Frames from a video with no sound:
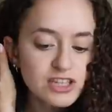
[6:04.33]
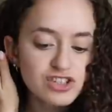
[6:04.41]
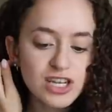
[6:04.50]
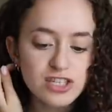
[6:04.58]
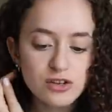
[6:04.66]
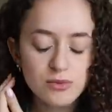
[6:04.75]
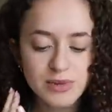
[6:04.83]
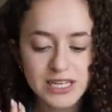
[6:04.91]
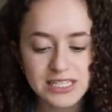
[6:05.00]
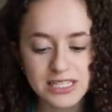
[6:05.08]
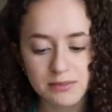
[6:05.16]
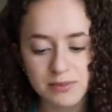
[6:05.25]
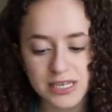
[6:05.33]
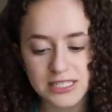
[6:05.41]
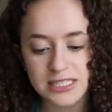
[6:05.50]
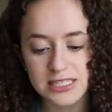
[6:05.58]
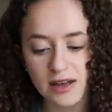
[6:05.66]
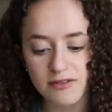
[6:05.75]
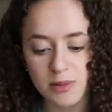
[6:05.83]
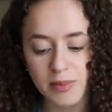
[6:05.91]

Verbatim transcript: the gentle bits and pieces of the